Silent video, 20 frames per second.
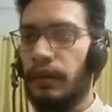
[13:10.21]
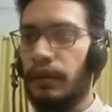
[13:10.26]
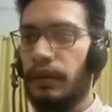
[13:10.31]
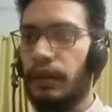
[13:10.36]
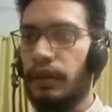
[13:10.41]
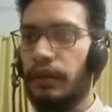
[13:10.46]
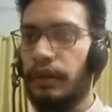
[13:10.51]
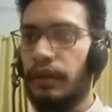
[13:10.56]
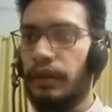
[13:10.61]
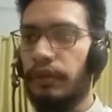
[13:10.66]

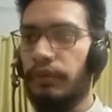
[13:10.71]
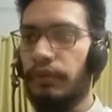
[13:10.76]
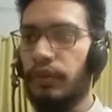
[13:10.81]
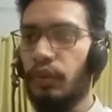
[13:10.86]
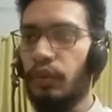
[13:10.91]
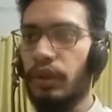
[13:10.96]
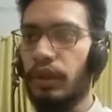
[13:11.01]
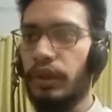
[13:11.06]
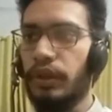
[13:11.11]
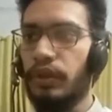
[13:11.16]
If you
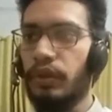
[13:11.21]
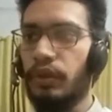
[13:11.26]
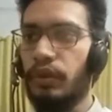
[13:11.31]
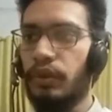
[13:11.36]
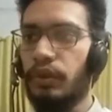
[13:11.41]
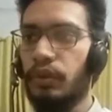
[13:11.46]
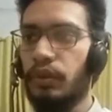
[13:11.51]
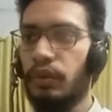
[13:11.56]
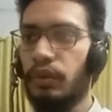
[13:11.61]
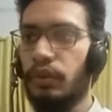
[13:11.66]
wanted to
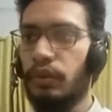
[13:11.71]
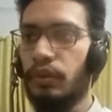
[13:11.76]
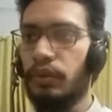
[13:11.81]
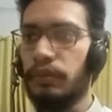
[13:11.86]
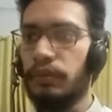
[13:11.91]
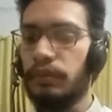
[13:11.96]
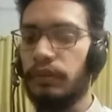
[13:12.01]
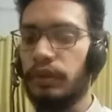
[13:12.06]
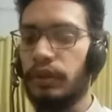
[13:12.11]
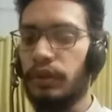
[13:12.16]
do
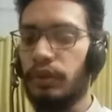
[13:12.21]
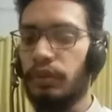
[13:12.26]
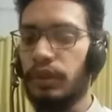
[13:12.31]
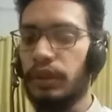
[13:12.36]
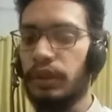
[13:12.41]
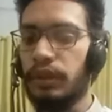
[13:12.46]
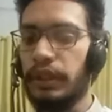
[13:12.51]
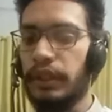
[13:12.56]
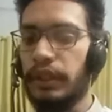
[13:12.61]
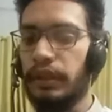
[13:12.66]

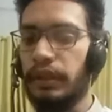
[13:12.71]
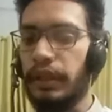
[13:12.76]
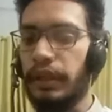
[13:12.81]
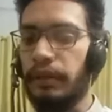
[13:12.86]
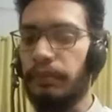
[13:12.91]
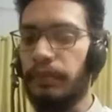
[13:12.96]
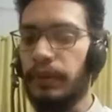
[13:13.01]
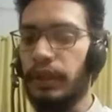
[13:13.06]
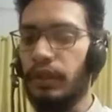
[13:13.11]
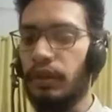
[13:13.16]
Q1, then
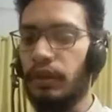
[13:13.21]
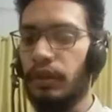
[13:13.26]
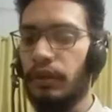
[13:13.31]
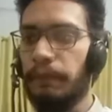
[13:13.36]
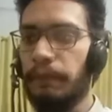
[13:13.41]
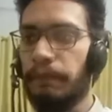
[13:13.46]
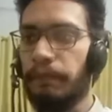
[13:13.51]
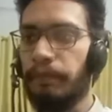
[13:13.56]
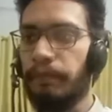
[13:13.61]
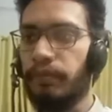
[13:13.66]
np dot
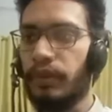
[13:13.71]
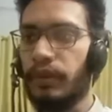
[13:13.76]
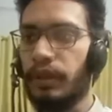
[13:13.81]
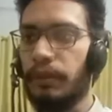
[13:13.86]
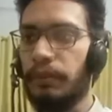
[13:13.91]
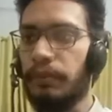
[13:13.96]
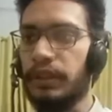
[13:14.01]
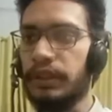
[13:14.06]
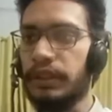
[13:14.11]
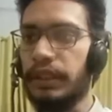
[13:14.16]

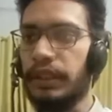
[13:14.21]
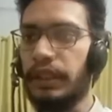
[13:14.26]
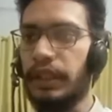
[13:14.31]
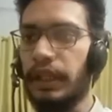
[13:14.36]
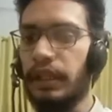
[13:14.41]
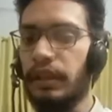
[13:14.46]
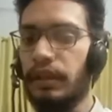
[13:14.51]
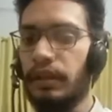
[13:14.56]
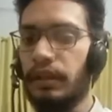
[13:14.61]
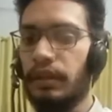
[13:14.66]

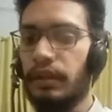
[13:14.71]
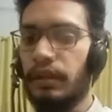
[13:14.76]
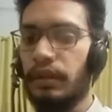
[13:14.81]
percentile,